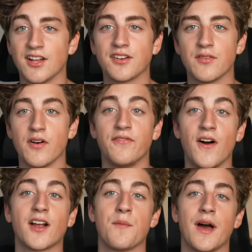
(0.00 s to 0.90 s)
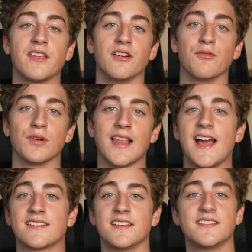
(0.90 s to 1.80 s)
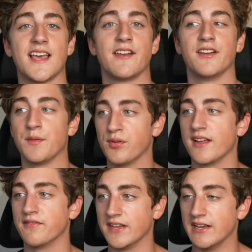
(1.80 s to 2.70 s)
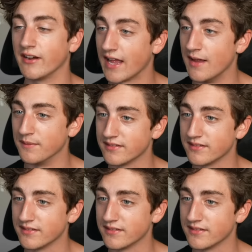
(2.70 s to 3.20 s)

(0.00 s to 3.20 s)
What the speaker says: don't give a fuck about your relaxing Saturday playing video games.